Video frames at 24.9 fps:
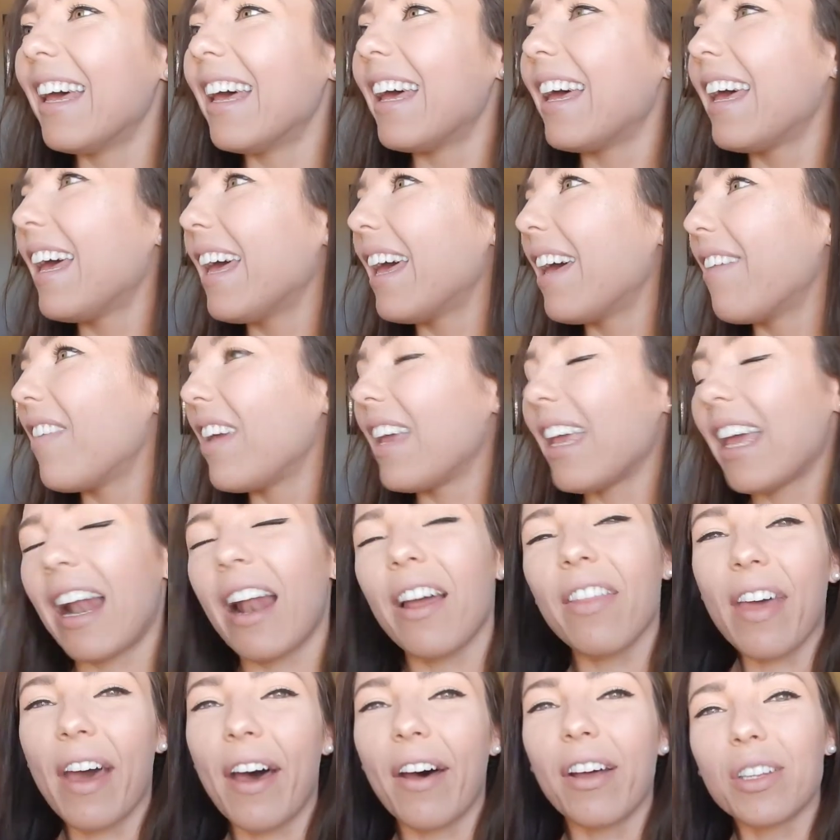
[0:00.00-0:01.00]
um, and get out
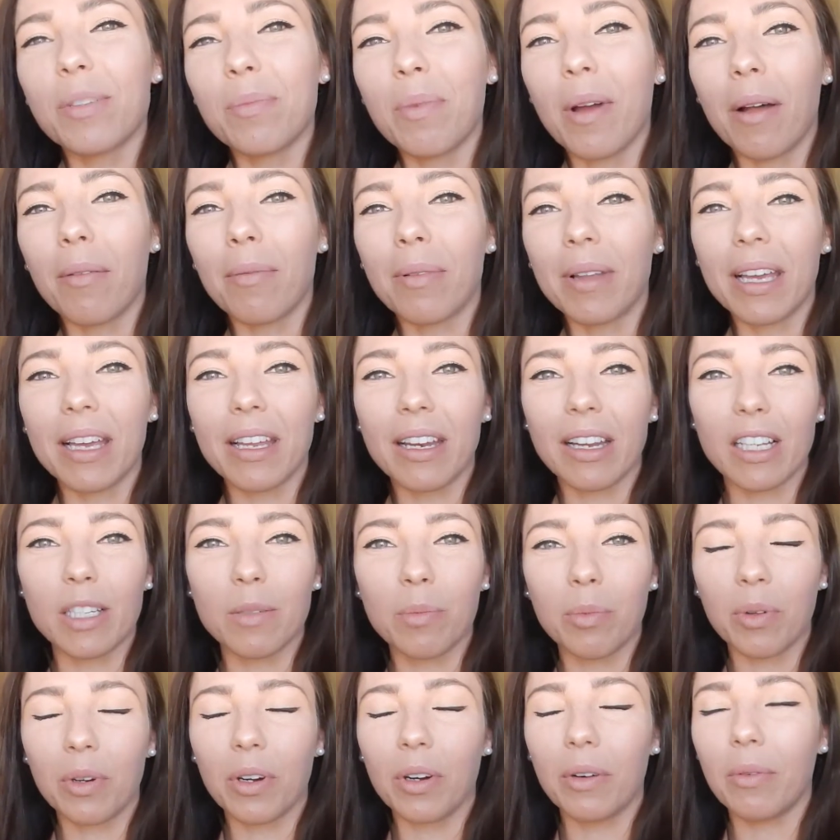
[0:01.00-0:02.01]
of the house probably and
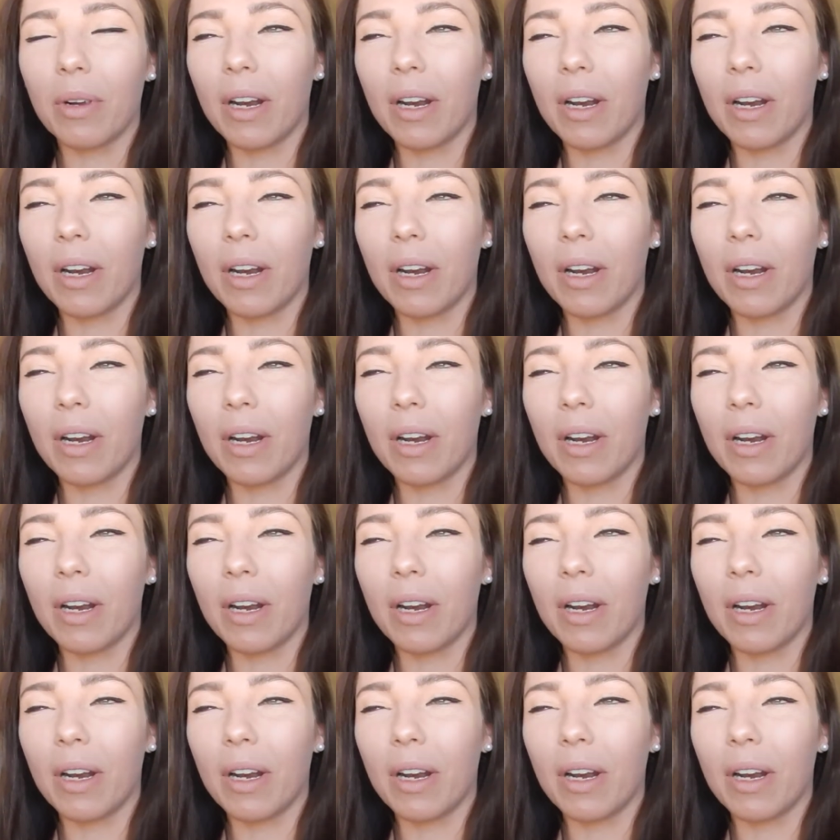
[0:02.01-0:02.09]
explore or